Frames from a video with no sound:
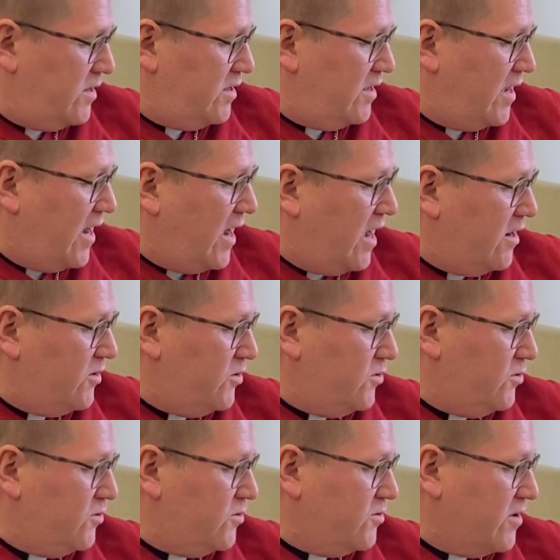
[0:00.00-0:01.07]

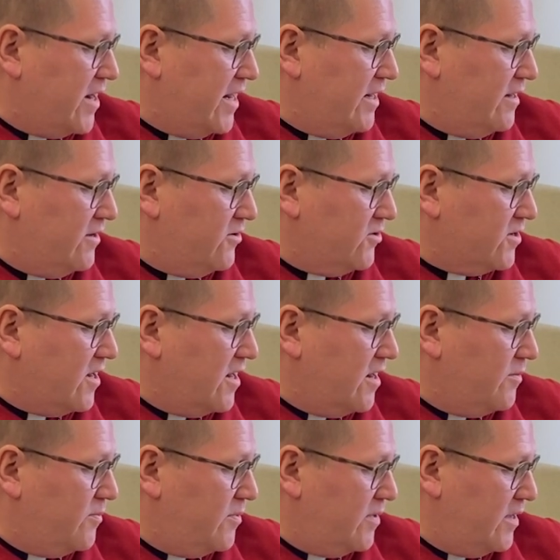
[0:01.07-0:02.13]
"Yahoo!" cried little
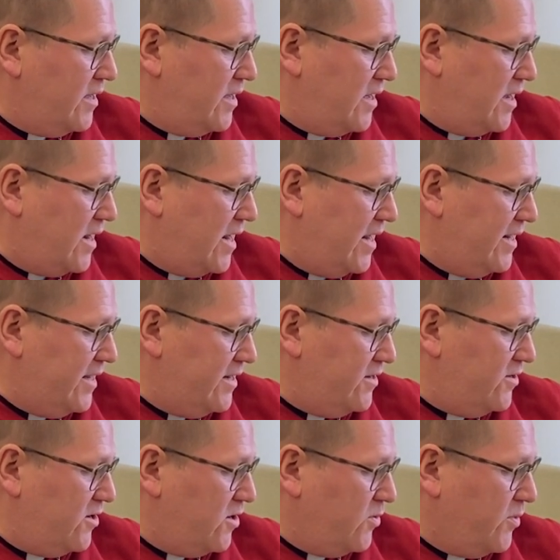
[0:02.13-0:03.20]
cub. "I
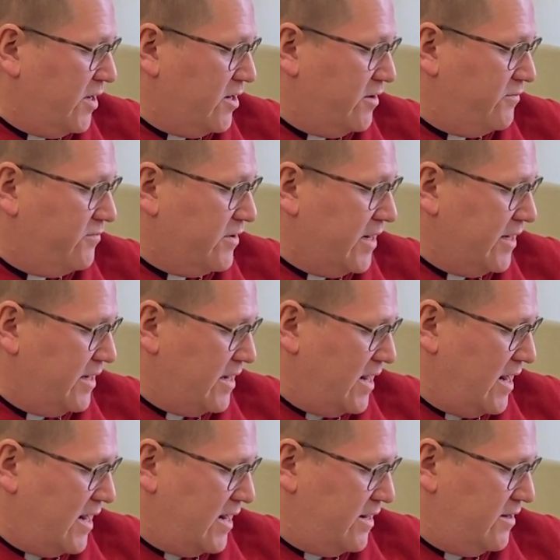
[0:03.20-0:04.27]
didn't know we could find
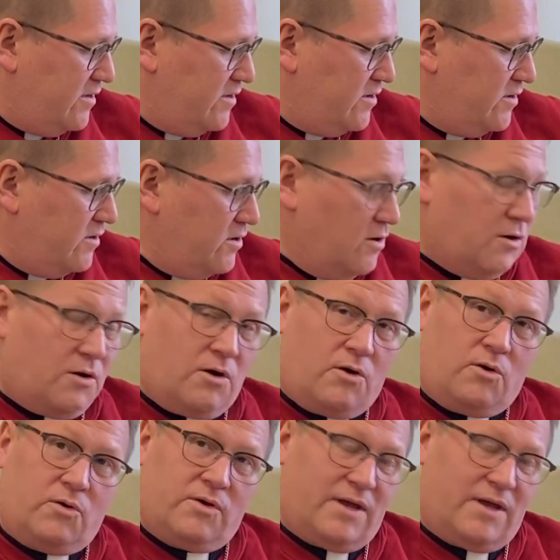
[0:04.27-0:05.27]
God." "Oh